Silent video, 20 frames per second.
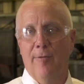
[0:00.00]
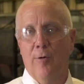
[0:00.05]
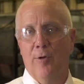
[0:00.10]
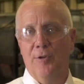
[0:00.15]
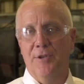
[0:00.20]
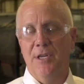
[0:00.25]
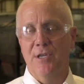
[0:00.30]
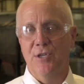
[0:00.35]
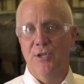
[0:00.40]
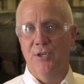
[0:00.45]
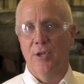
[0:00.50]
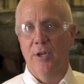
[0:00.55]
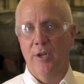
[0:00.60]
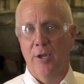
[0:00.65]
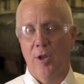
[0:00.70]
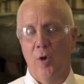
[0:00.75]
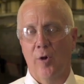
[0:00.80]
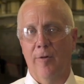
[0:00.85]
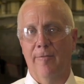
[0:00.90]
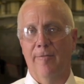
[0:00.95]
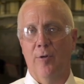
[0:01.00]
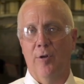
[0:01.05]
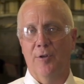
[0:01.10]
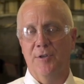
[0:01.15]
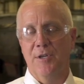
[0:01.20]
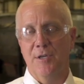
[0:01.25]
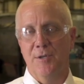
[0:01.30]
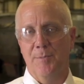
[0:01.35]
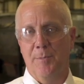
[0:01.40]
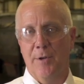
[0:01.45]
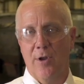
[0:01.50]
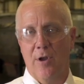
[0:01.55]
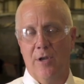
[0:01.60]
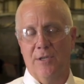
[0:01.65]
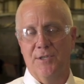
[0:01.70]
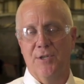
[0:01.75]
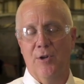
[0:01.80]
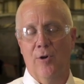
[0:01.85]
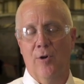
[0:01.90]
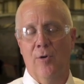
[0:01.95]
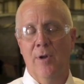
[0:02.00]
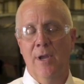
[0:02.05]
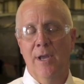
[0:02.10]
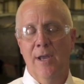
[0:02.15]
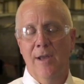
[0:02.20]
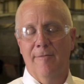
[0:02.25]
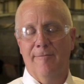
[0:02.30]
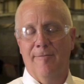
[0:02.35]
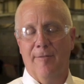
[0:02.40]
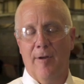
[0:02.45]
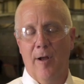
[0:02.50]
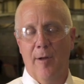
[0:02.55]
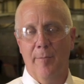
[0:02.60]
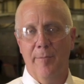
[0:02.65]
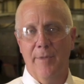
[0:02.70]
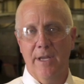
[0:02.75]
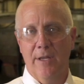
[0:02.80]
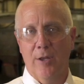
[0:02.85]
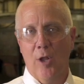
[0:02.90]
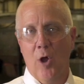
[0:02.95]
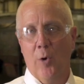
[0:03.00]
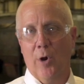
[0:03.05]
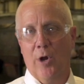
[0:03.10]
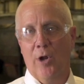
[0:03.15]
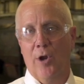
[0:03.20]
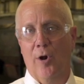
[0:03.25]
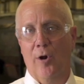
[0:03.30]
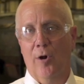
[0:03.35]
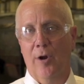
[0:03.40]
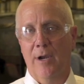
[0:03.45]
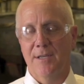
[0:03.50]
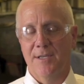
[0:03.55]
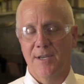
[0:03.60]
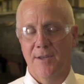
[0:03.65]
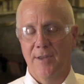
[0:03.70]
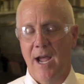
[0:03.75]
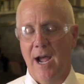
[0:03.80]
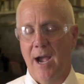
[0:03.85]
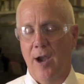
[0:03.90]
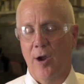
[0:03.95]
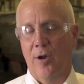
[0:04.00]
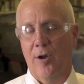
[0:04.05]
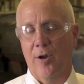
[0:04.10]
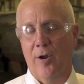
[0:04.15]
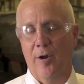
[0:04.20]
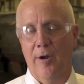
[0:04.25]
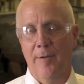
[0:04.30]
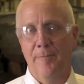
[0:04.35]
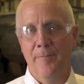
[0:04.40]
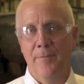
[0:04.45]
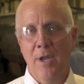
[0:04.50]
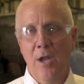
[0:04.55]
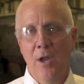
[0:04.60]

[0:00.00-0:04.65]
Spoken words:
voltage to the lower voltage, but also from the lower current to the higher current.